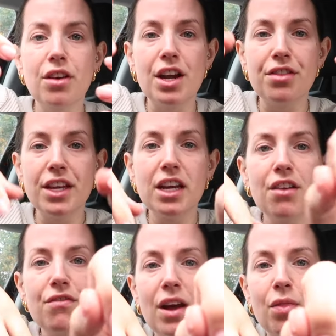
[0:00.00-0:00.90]
I think
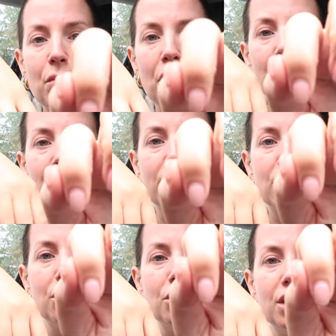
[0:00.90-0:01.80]
I found the perfect
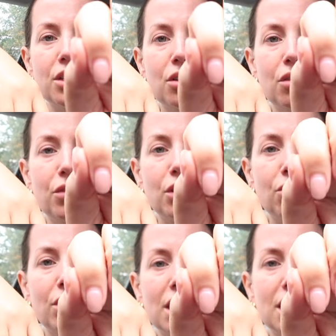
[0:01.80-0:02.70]
nude. I don't know if you
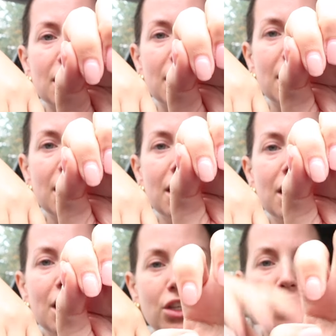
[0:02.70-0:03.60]
can really see
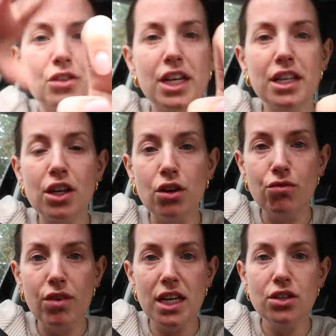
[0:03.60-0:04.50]
nude. I either go
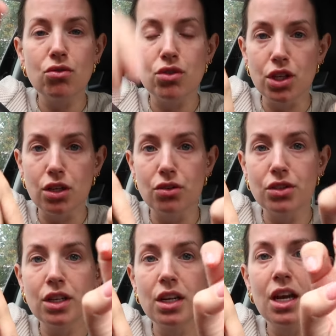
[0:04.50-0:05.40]
red or
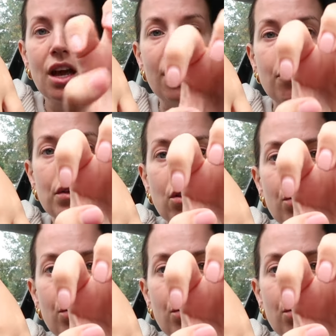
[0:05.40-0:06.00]
nude. And I've been